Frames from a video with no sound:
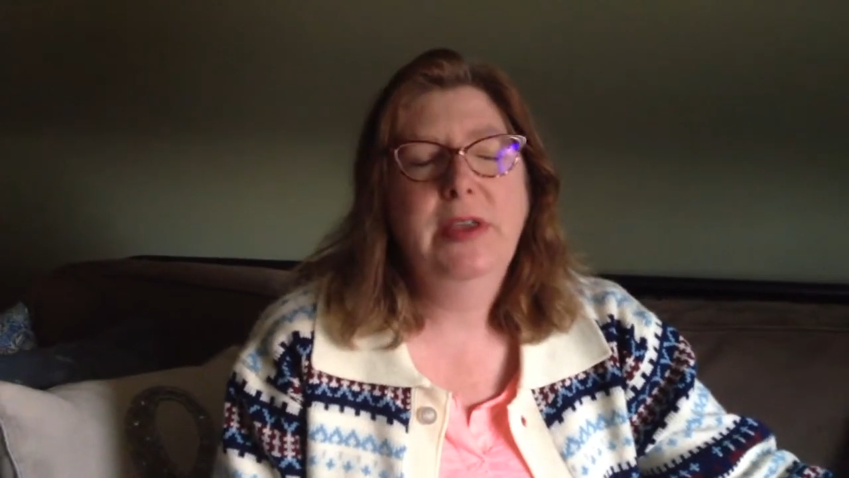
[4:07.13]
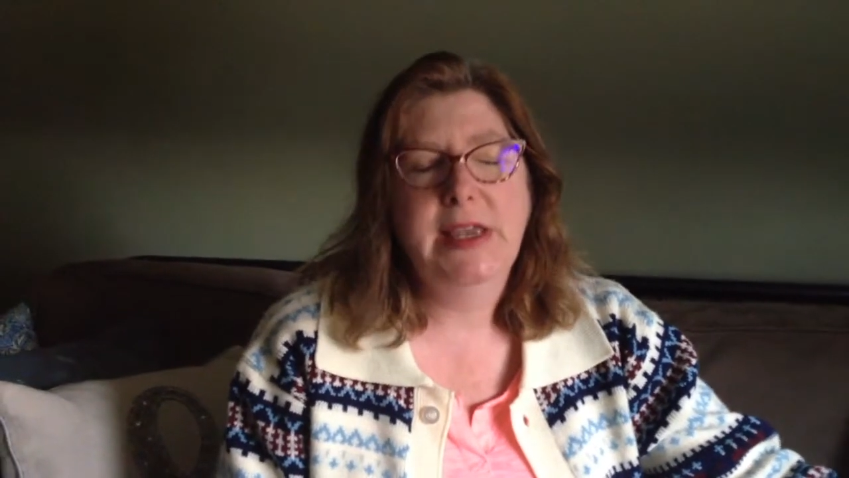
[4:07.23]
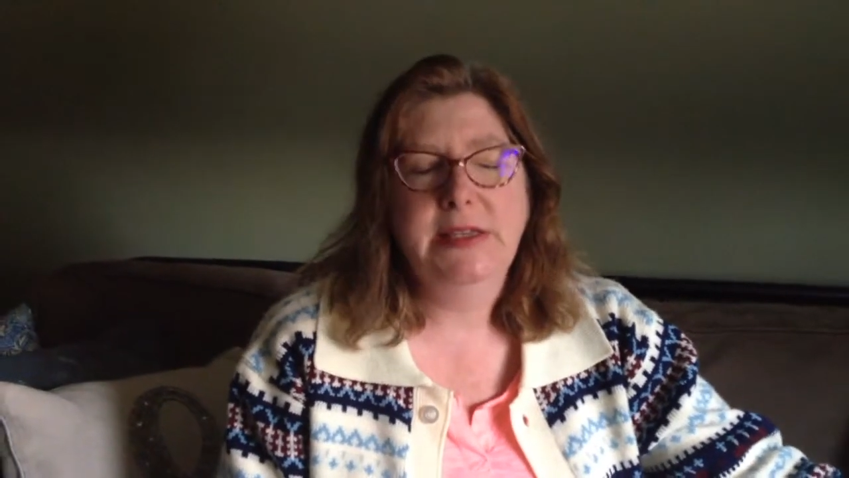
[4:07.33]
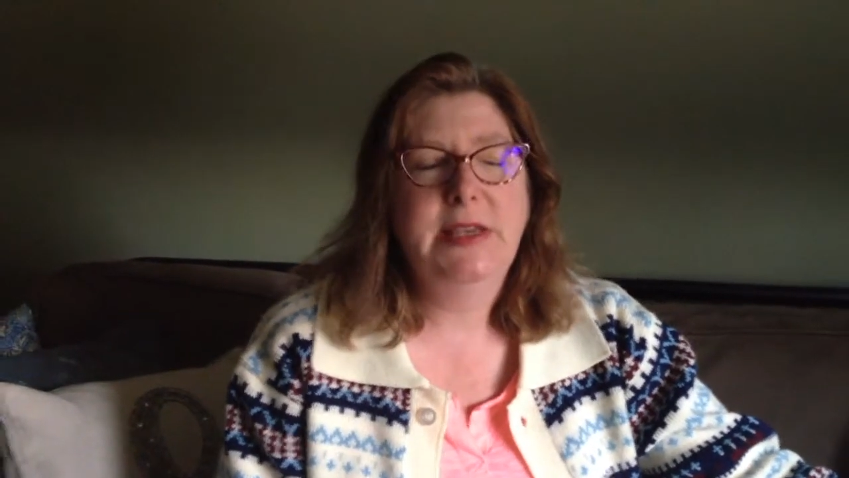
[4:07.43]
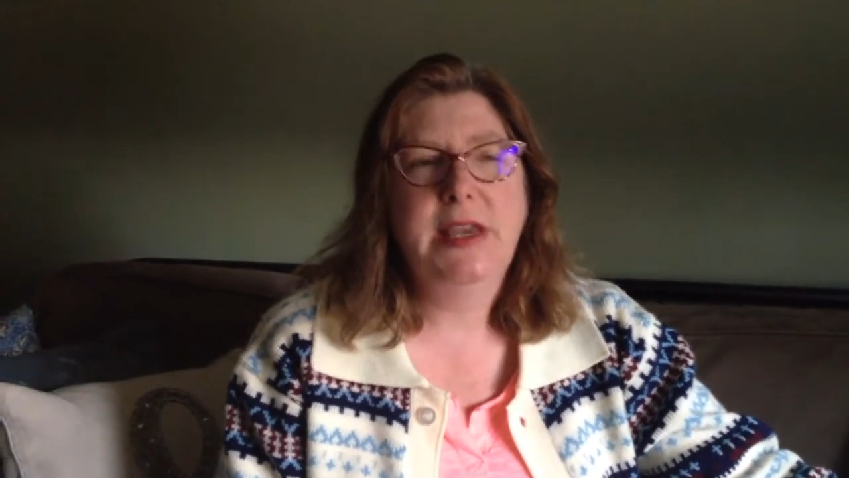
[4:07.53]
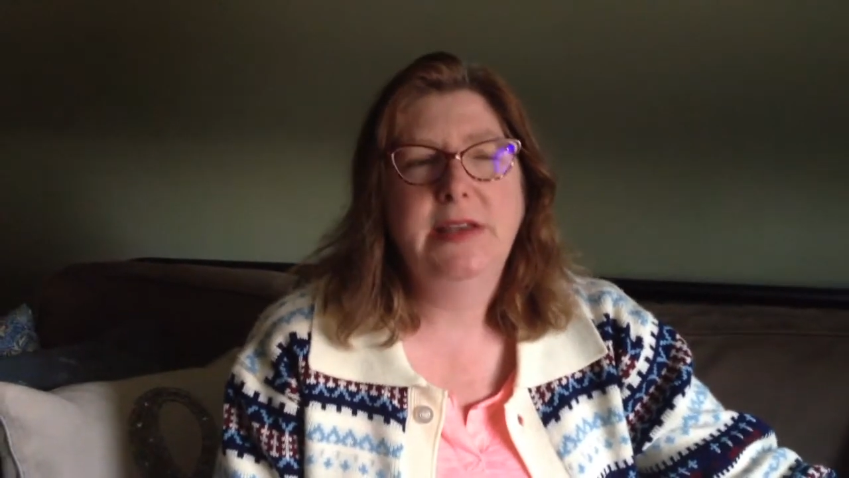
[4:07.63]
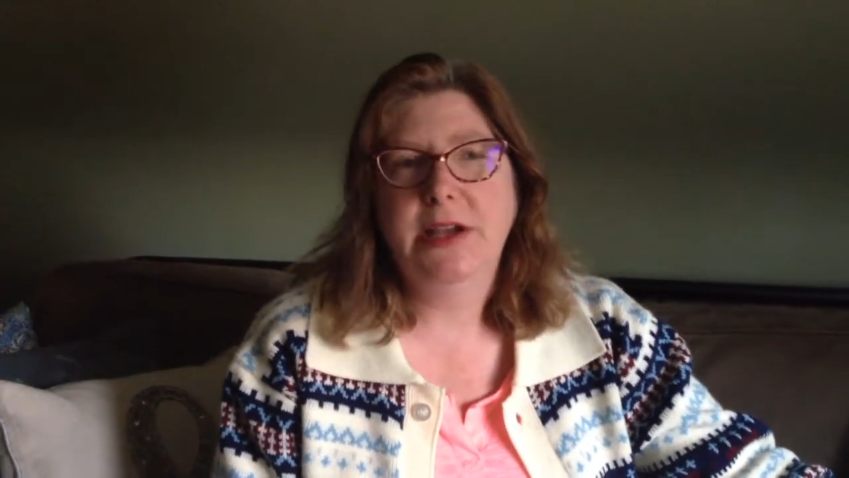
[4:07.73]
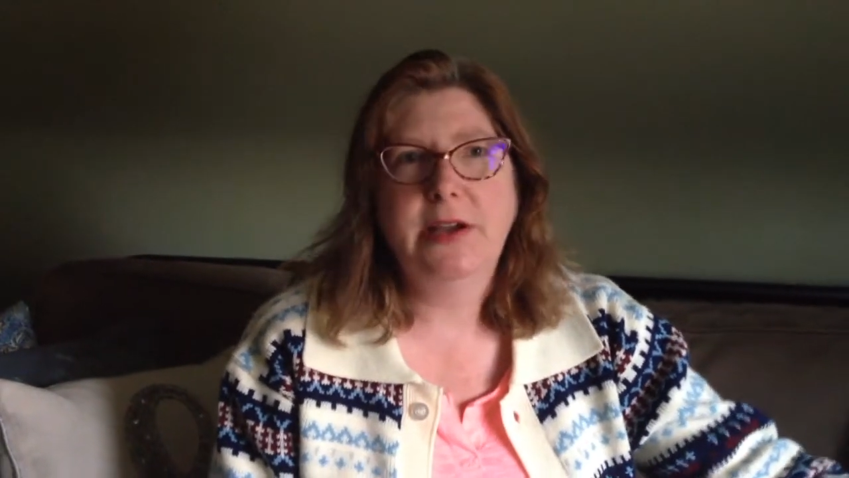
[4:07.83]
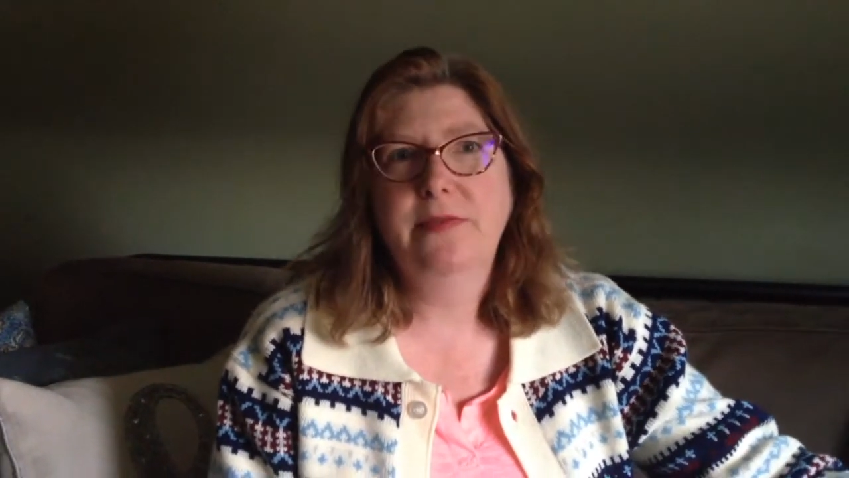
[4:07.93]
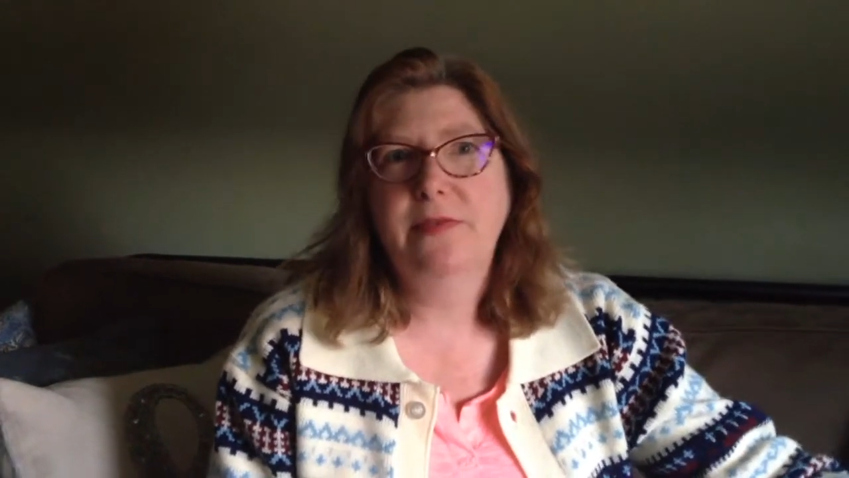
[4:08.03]
antique
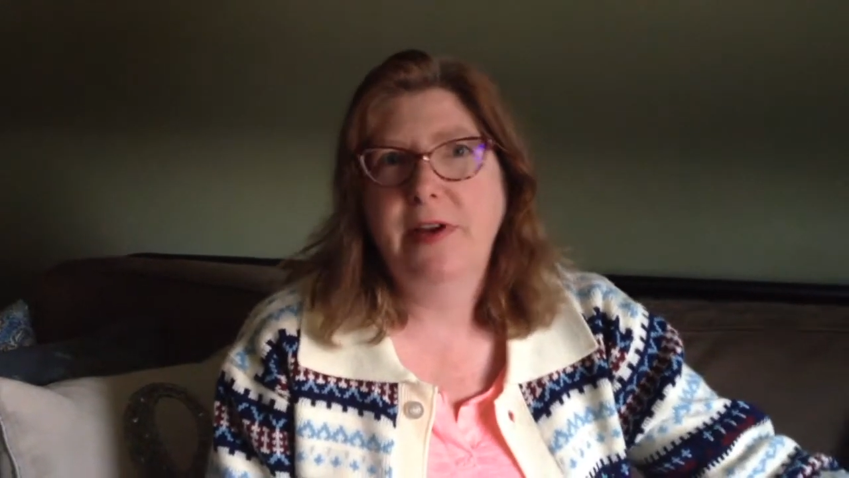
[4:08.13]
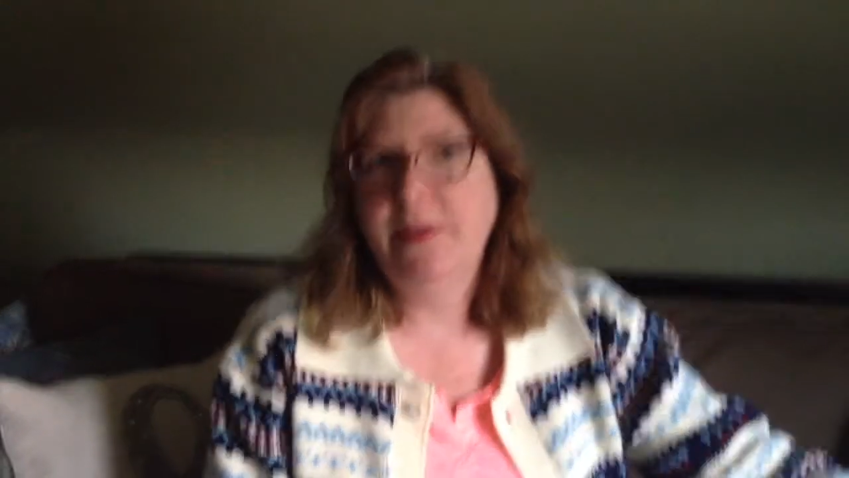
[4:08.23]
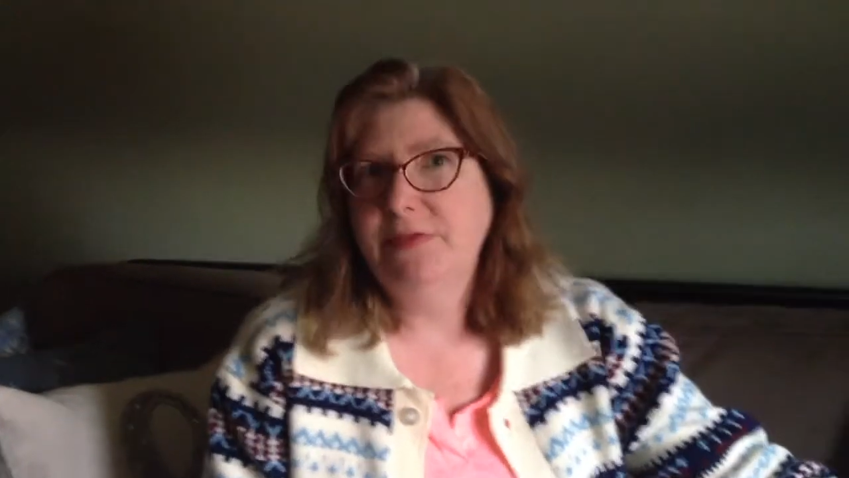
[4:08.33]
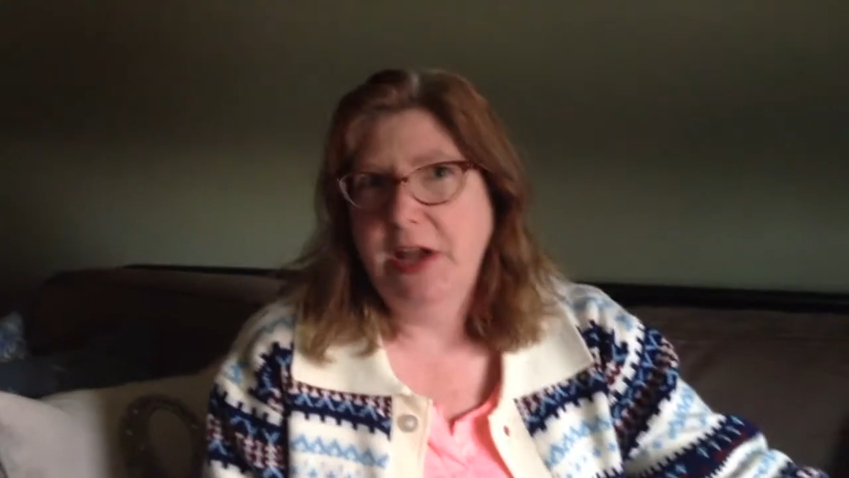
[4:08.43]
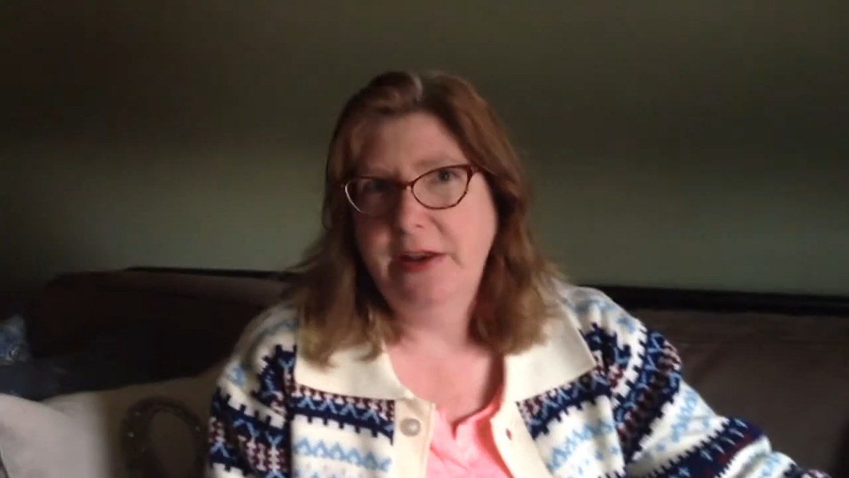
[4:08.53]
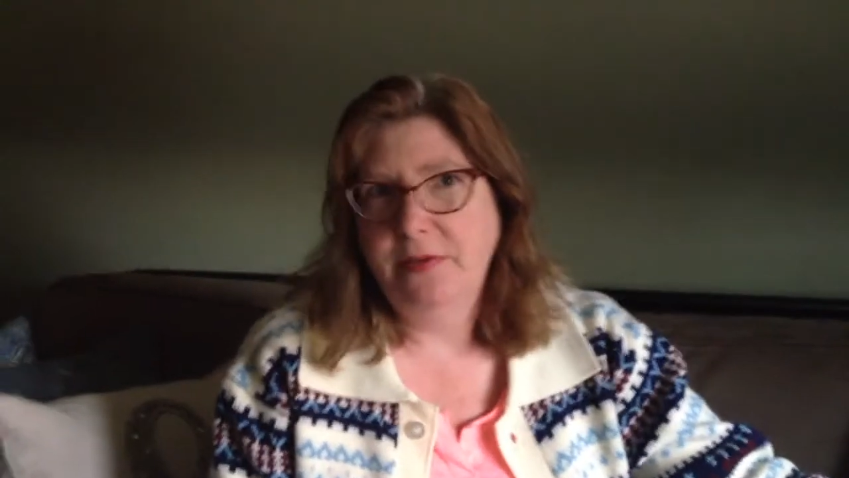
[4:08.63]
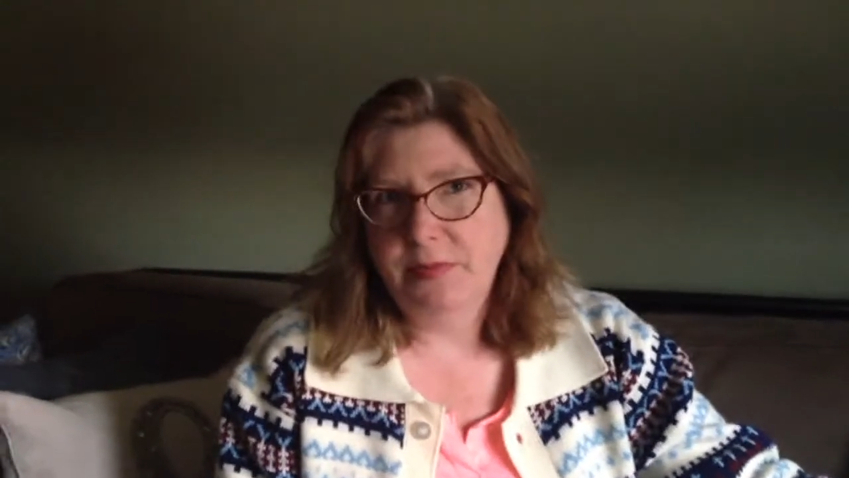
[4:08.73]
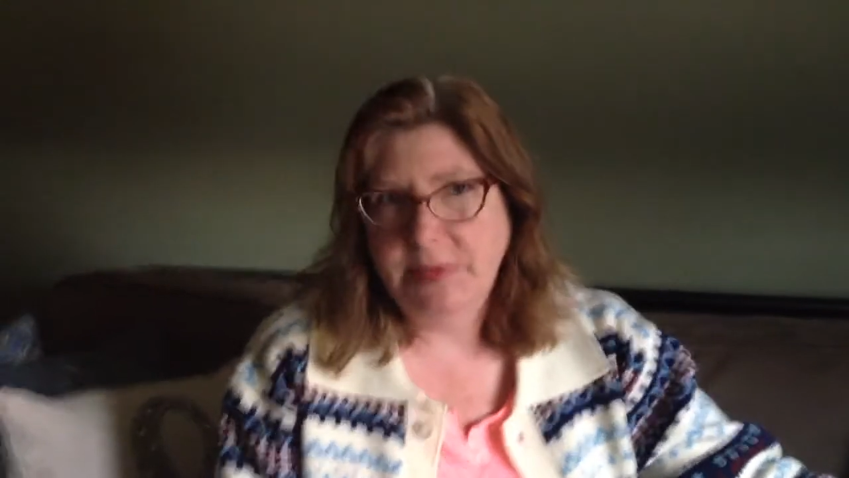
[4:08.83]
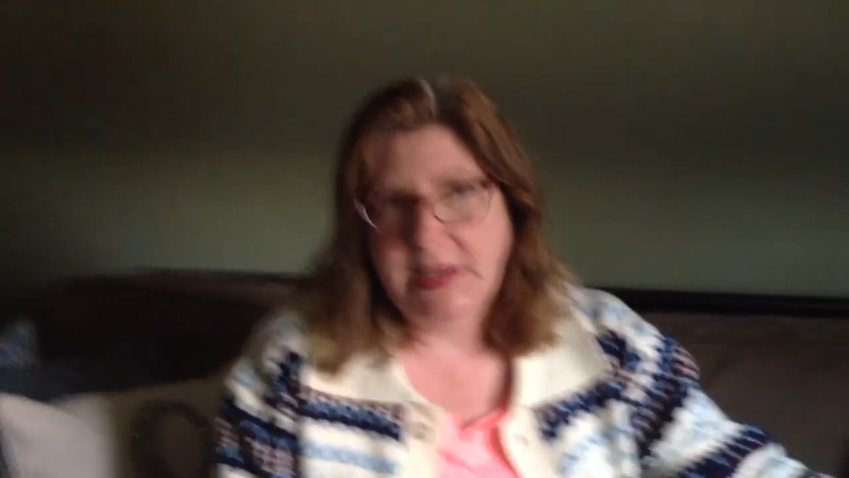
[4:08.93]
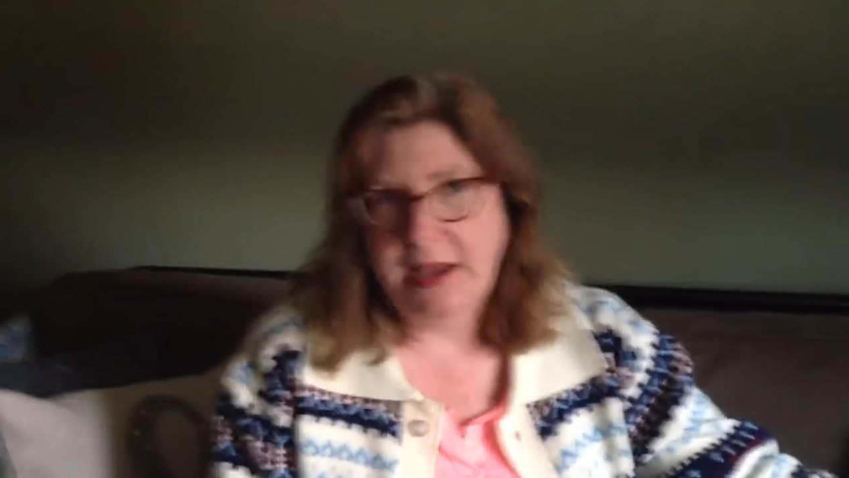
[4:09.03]
Duncan Fife dining
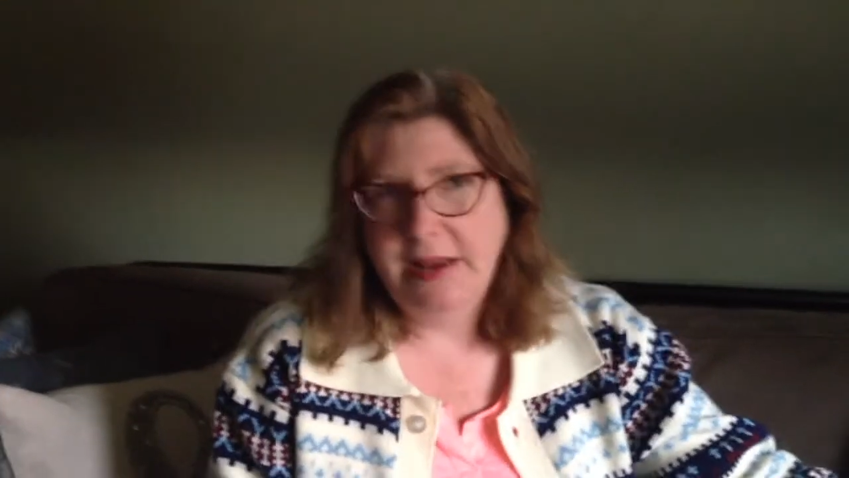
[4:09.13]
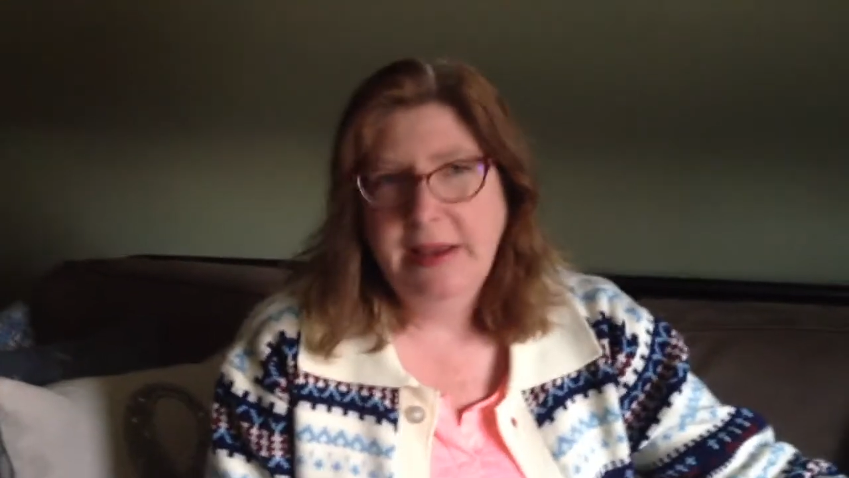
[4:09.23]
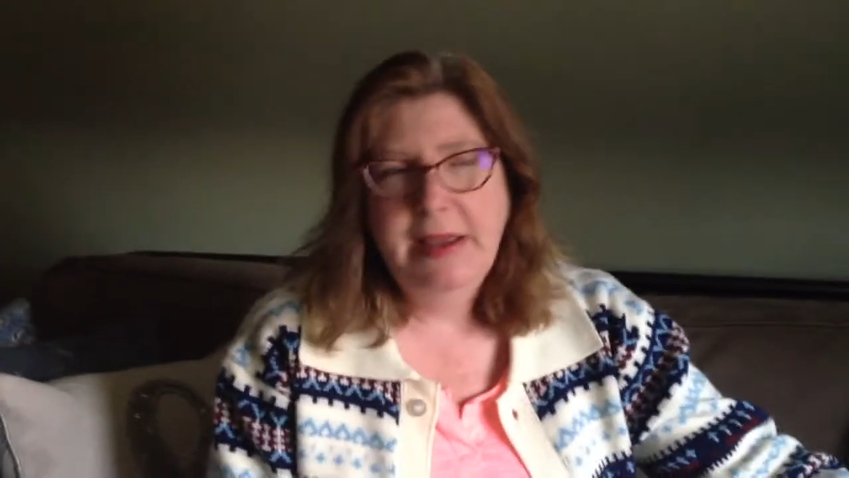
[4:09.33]
room set